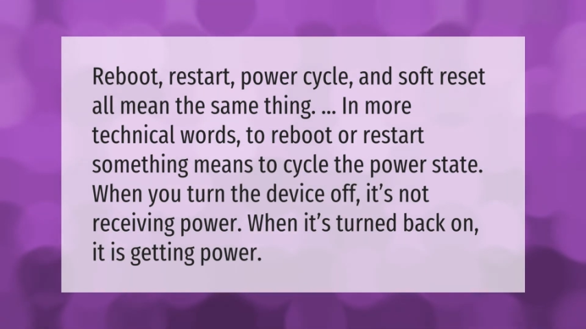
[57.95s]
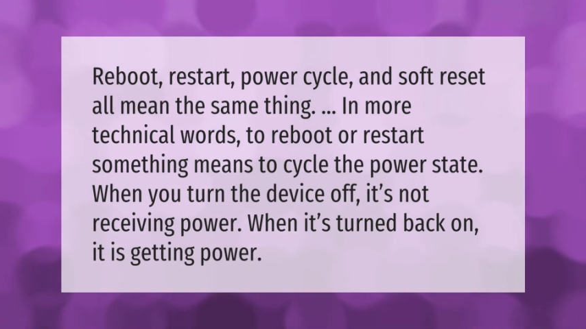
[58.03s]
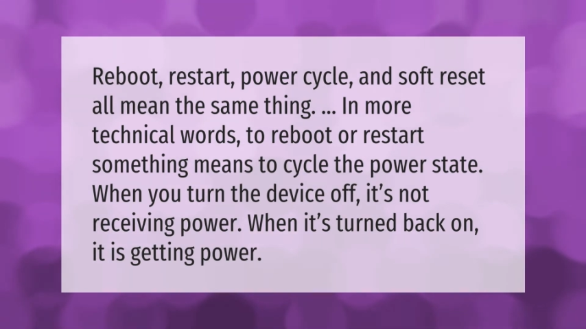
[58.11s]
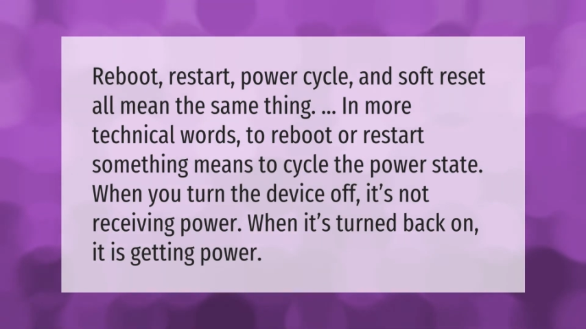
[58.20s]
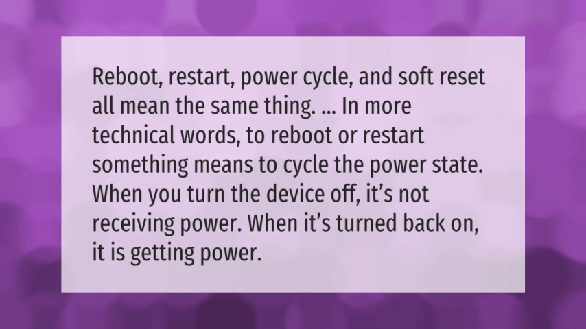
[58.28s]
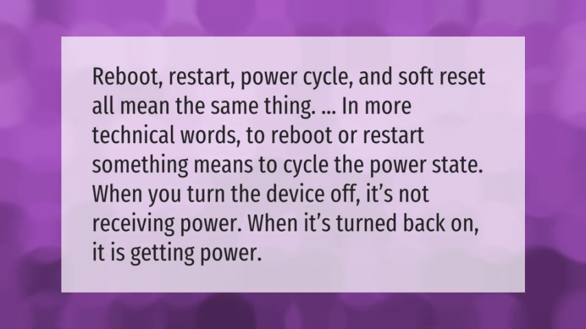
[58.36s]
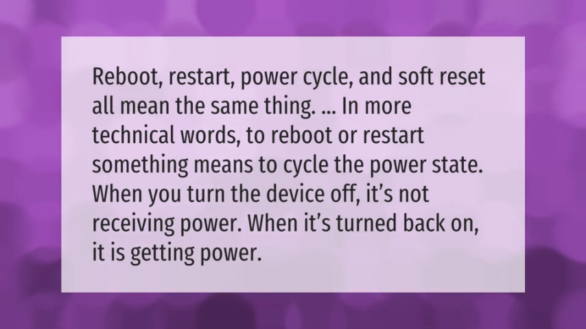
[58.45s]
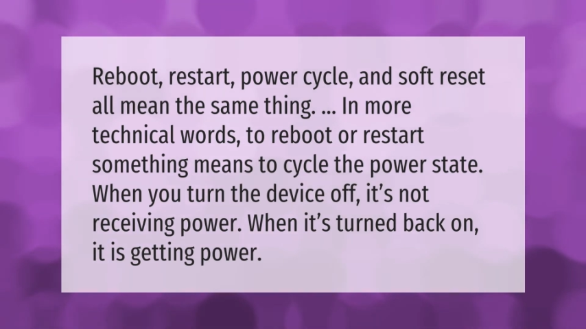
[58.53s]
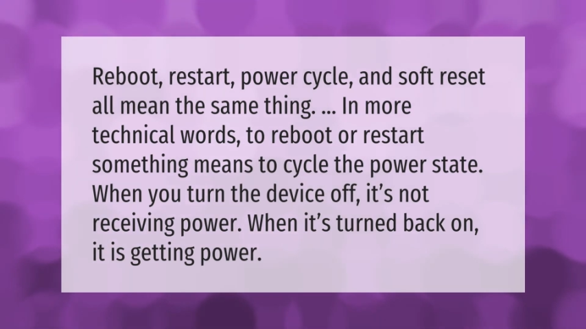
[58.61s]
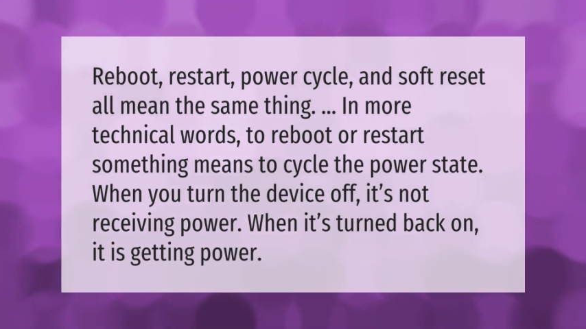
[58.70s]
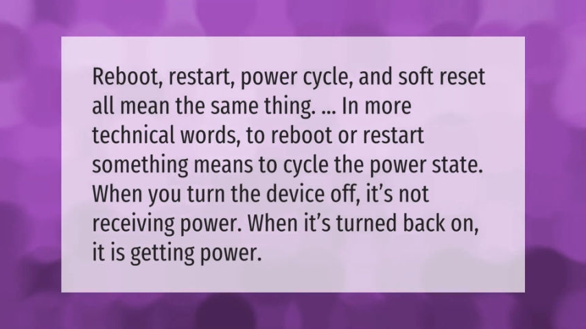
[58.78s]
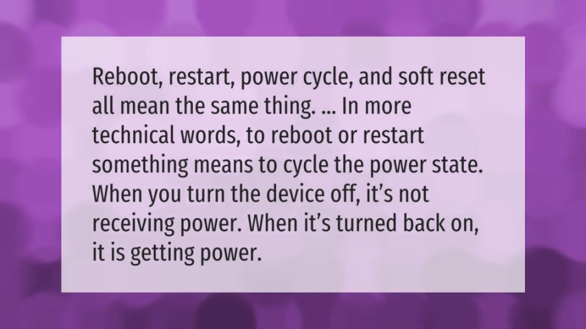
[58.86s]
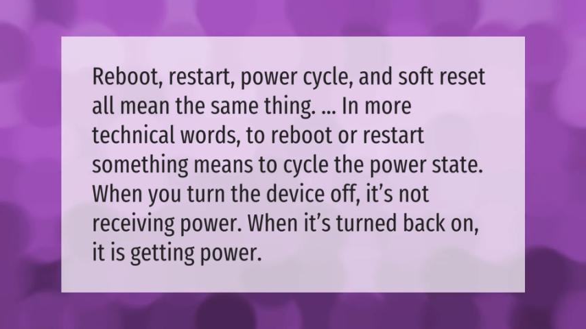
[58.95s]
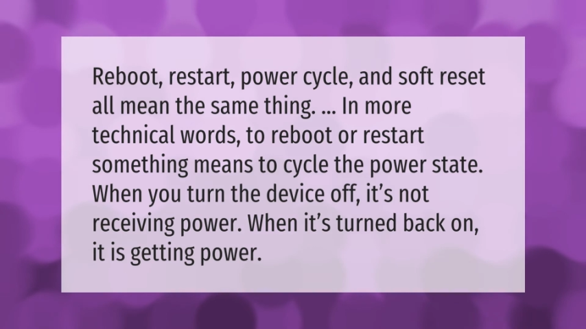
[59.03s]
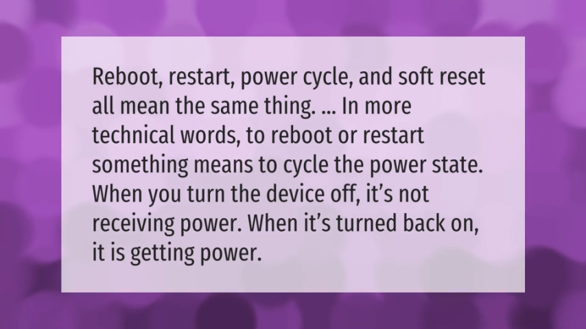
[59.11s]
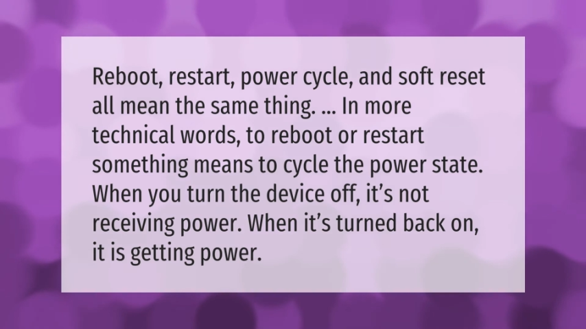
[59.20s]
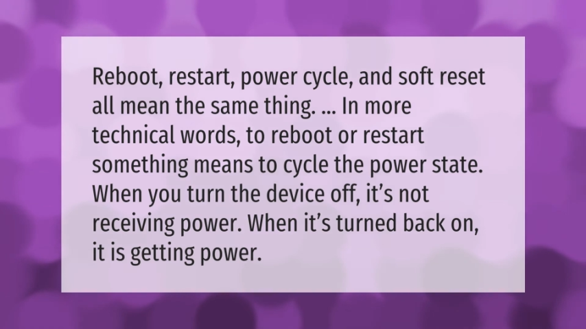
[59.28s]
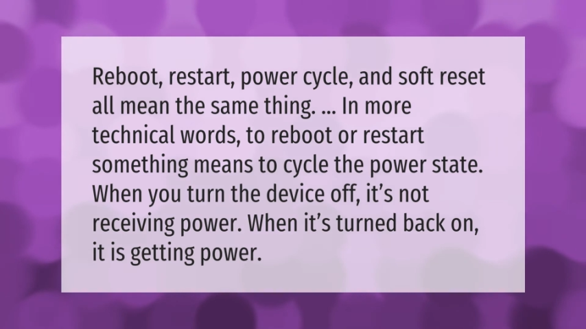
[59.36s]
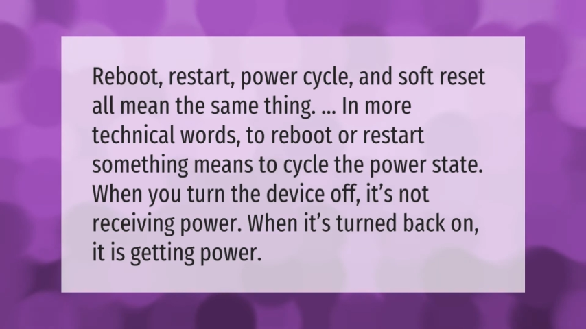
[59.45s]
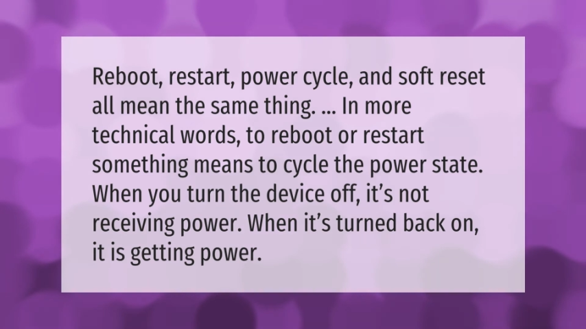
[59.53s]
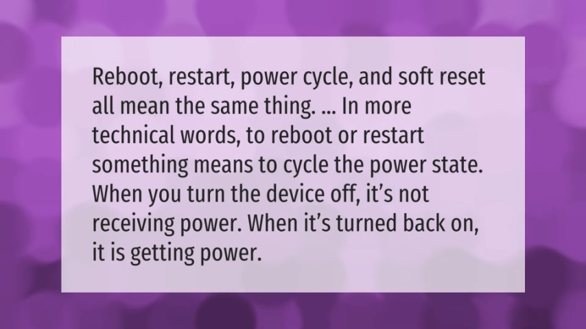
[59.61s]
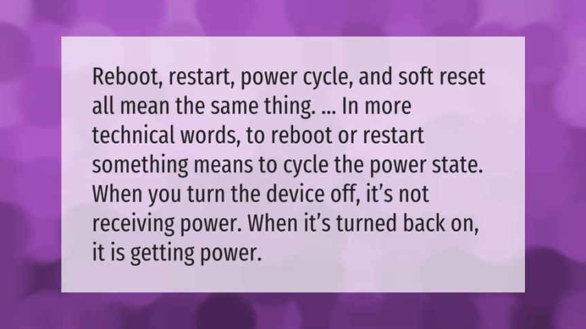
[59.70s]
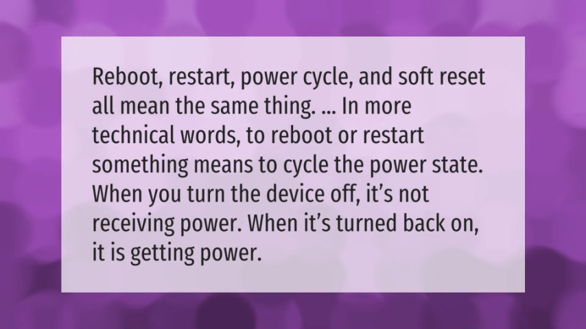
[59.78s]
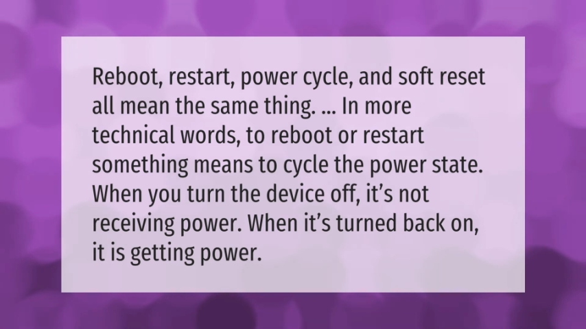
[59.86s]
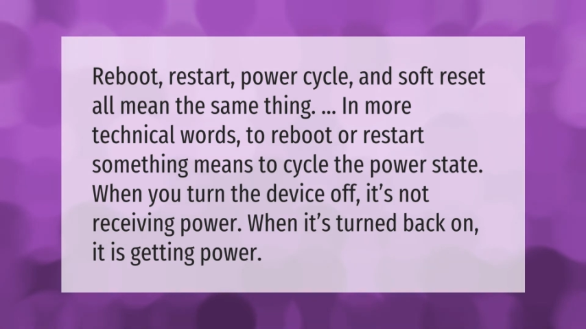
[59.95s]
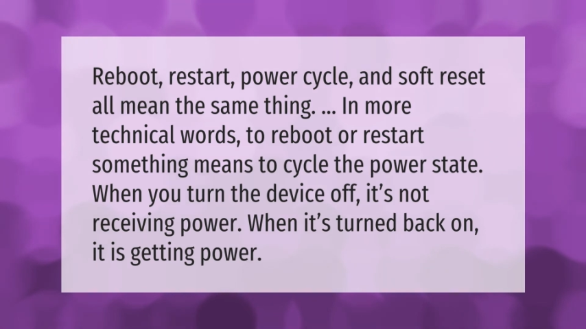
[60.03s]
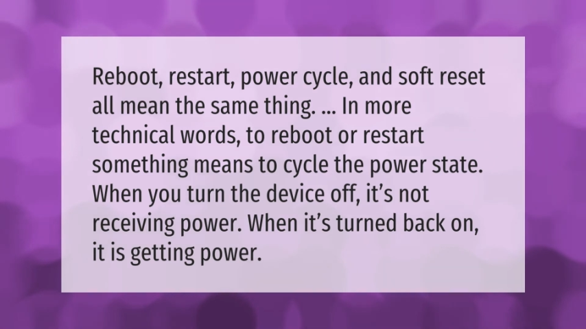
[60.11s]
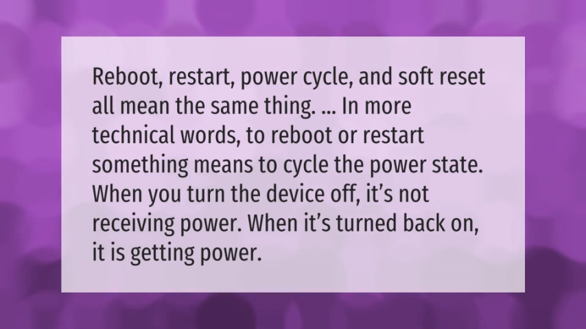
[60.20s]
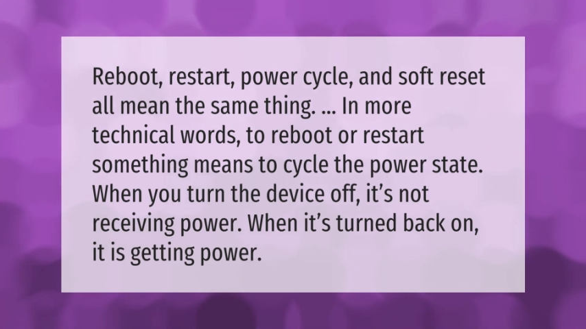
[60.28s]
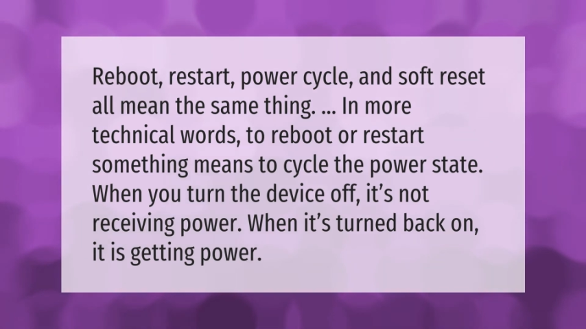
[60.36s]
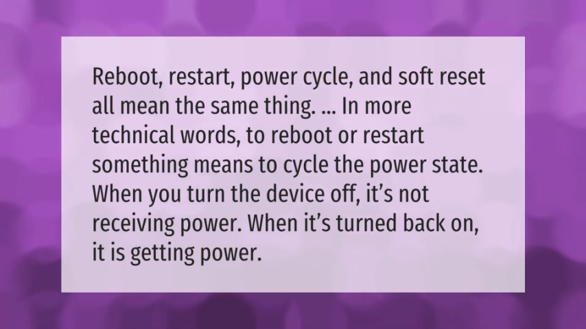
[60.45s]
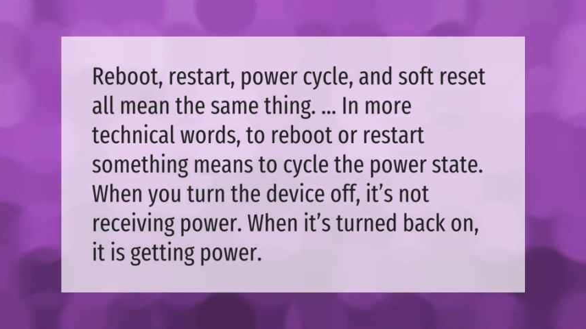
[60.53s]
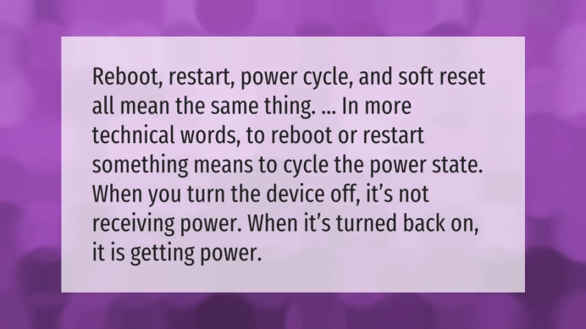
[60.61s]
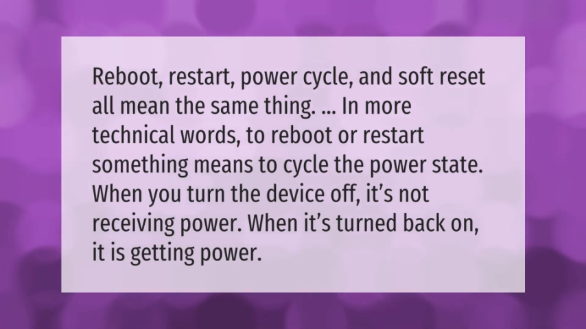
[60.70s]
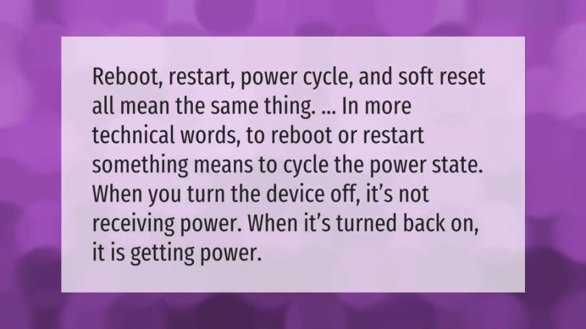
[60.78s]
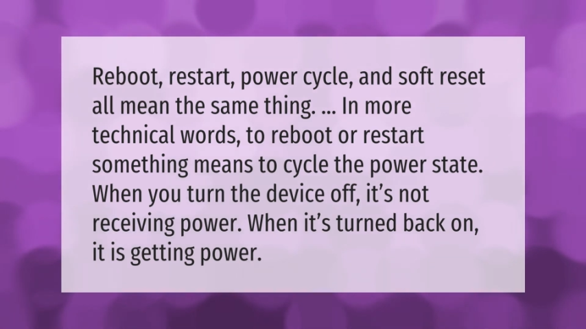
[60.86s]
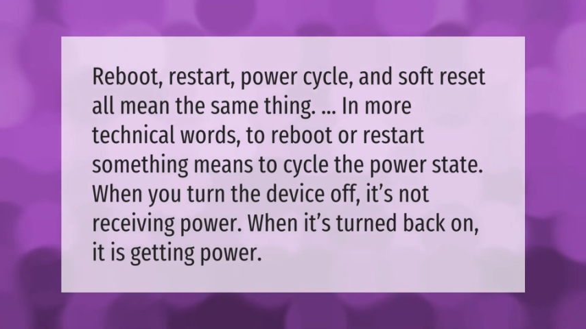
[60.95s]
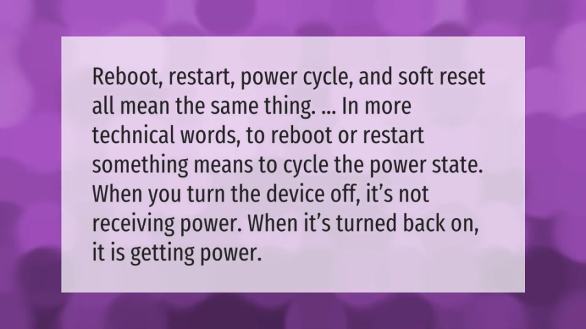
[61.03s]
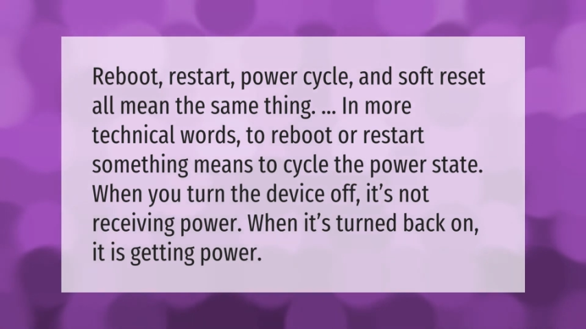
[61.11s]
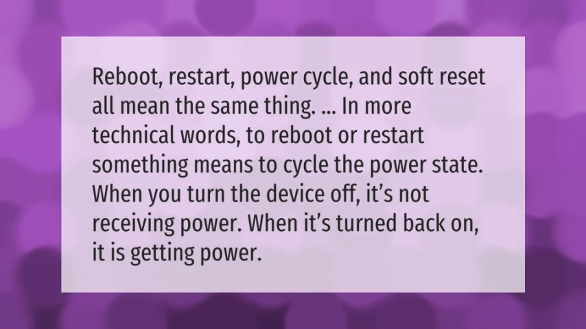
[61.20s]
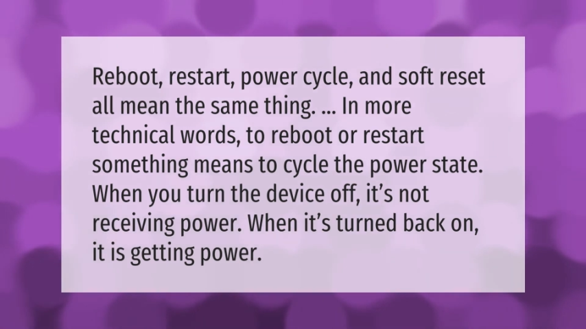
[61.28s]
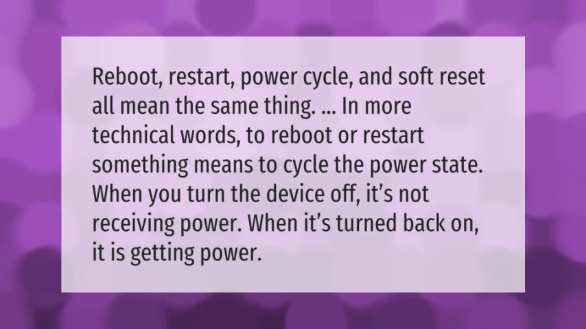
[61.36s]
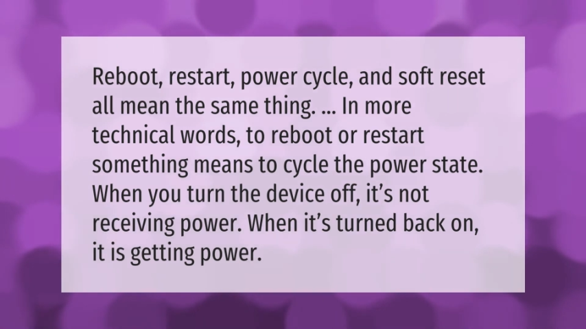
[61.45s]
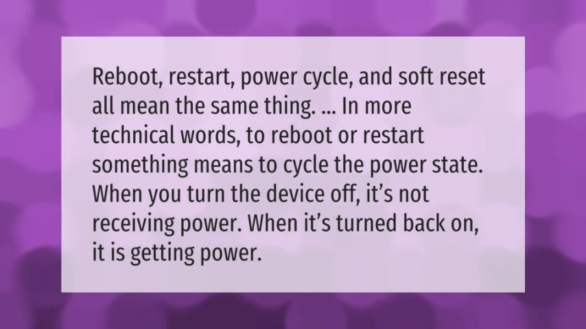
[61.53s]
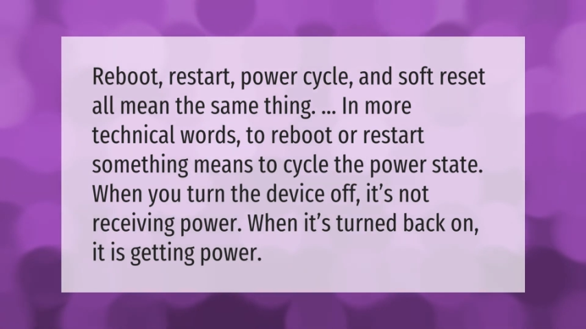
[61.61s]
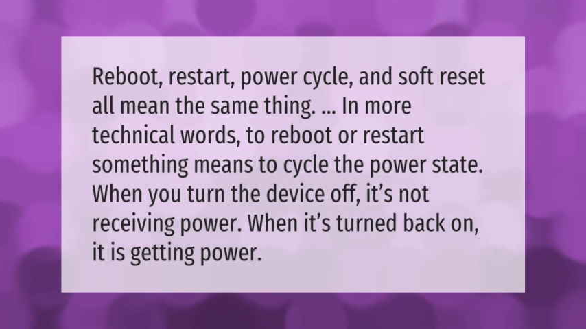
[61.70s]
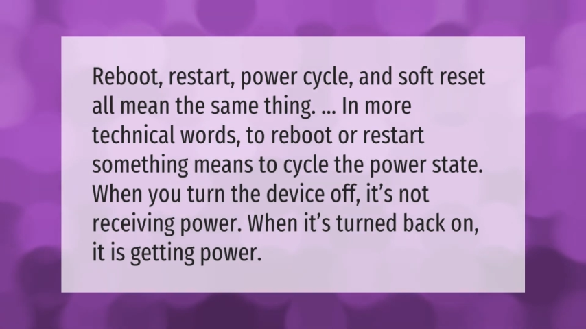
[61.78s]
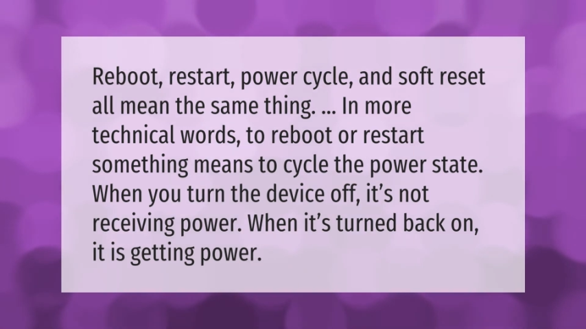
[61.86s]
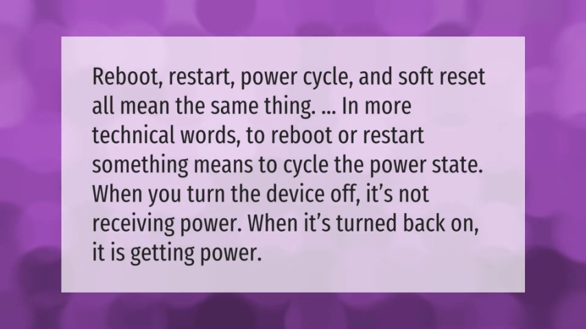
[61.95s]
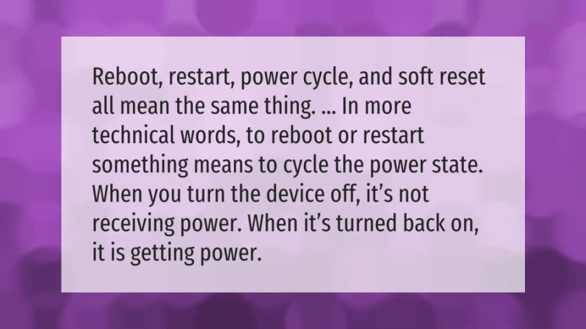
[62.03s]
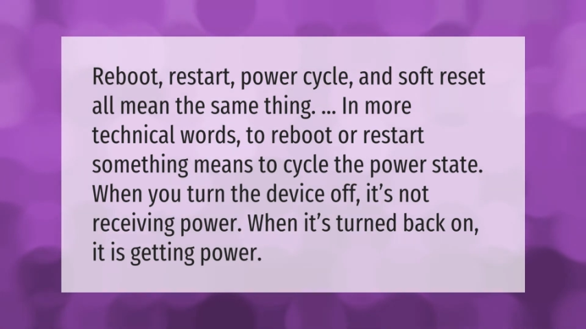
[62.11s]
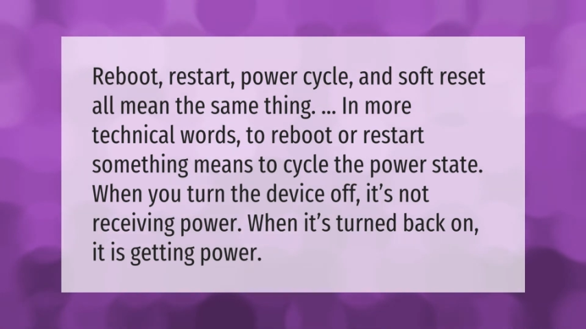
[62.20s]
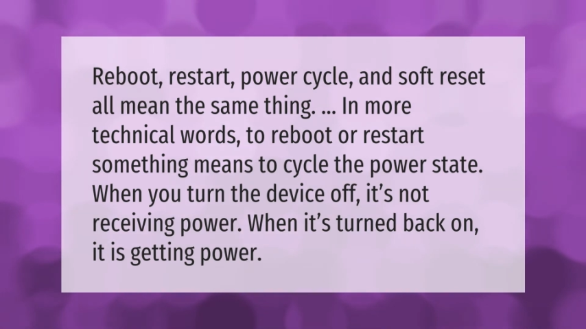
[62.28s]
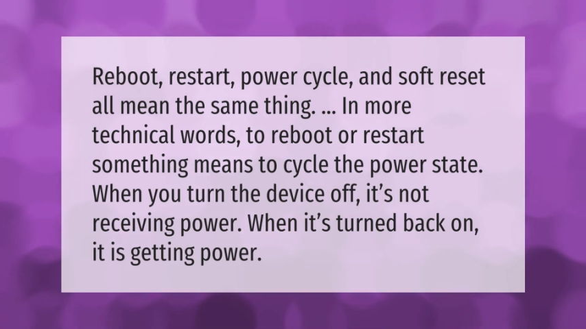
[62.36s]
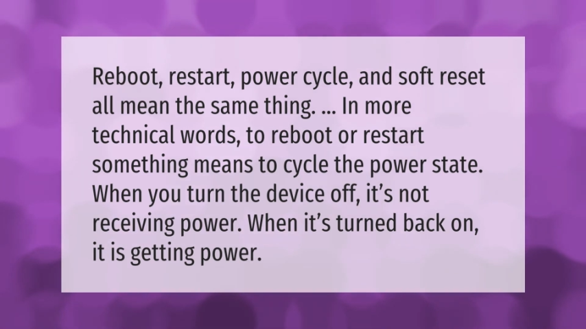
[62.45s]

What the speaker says: Nobody's mouth can be seen.